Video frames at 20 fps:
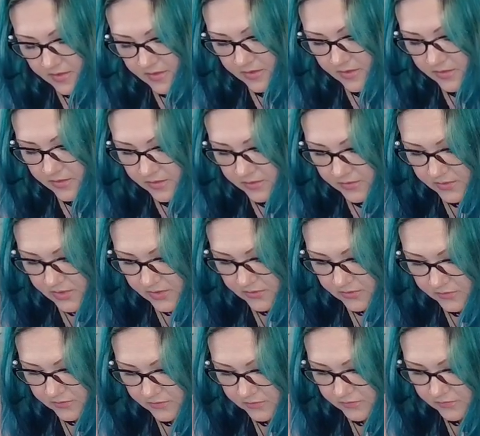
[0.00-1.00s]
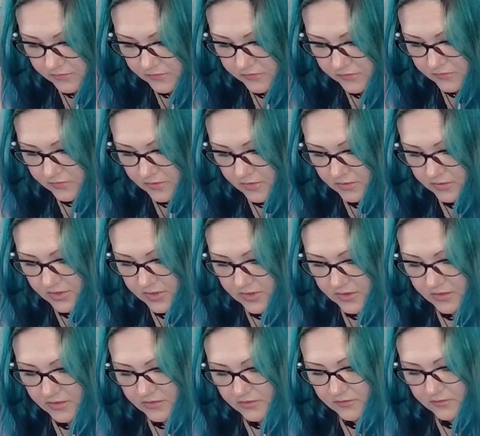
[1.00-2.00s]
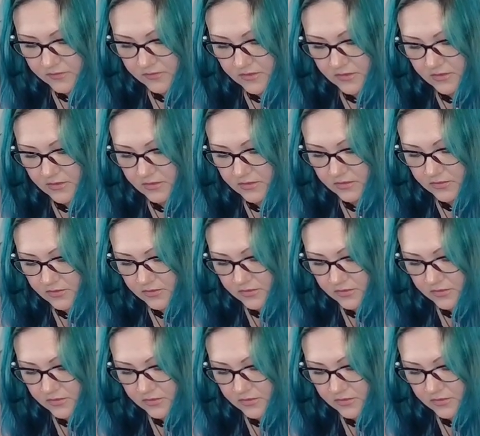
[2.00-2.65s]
Who knows? Okay, so.